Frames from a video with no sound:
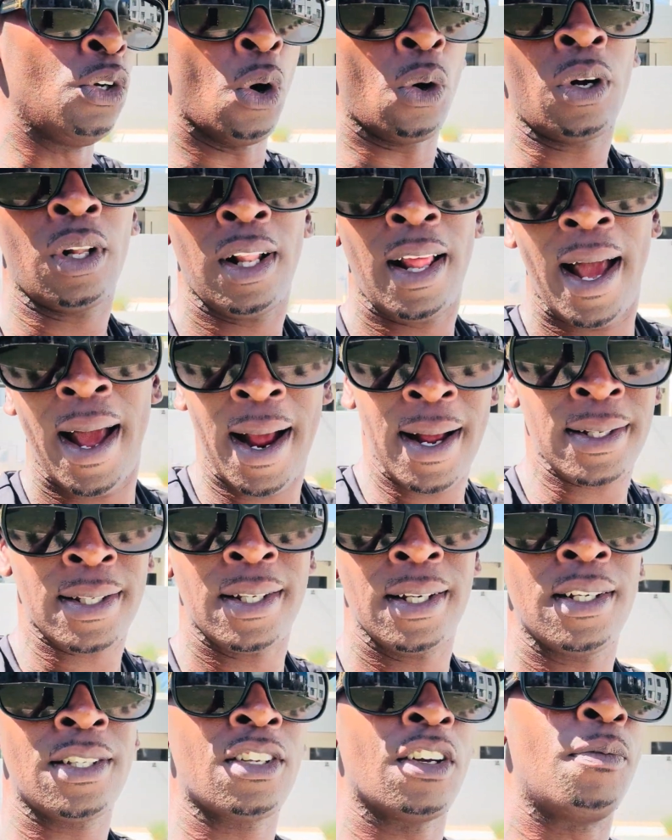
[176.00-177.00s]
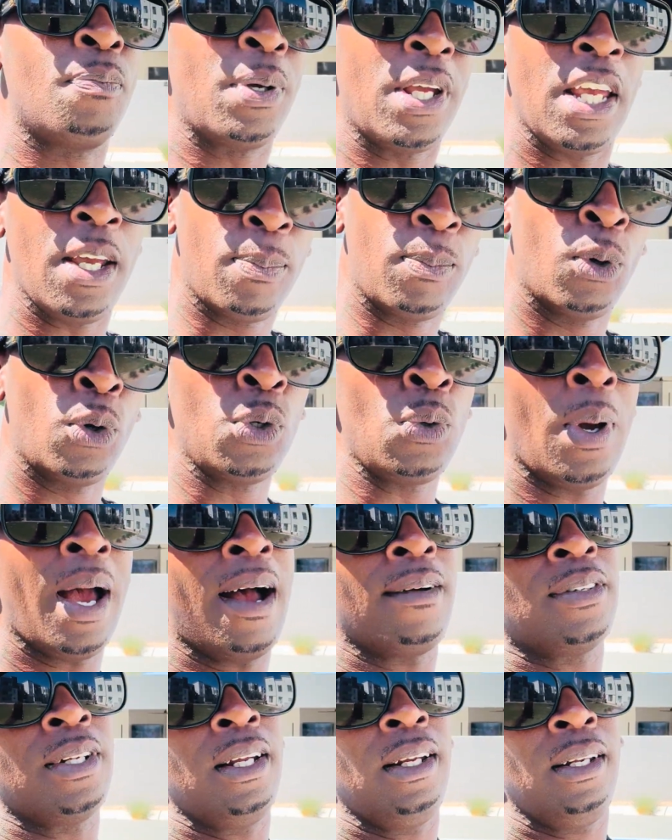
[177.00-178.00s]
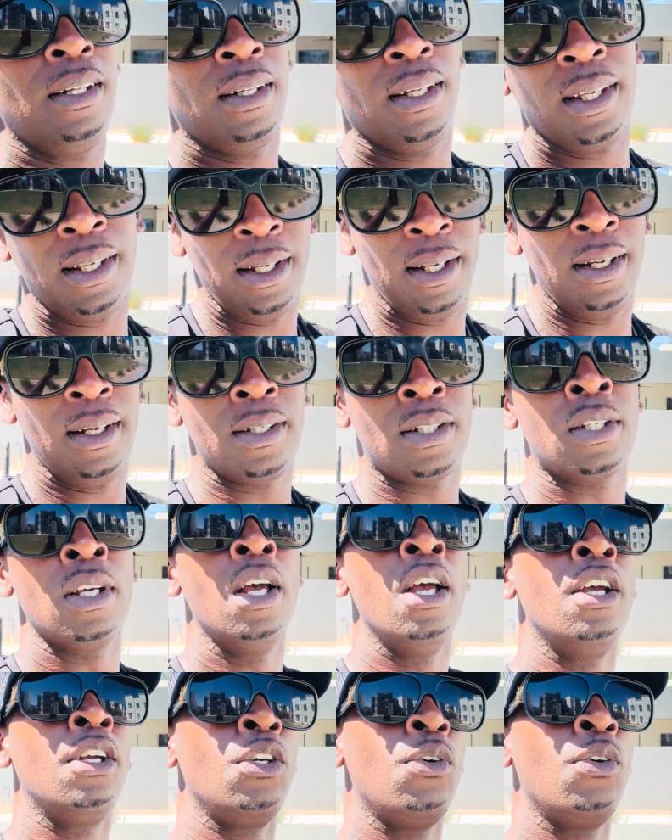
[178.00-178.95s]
classes of people, you have the elites,